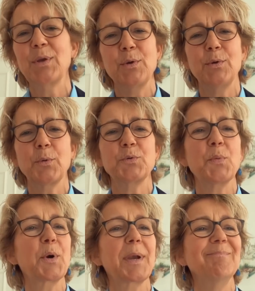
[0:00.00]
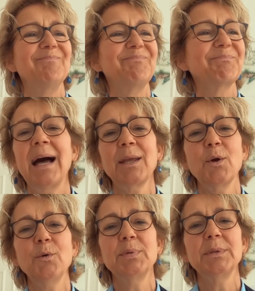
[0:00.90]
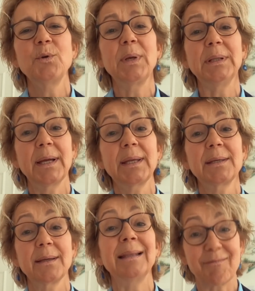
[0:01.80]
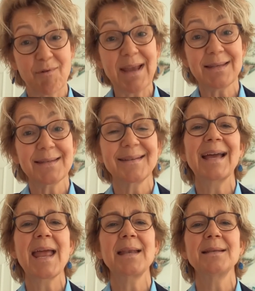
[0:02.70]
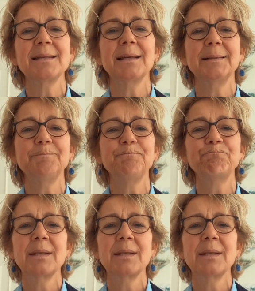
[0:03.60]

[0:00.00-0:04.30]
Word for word: Don't worry. I hope you will like the rest and um,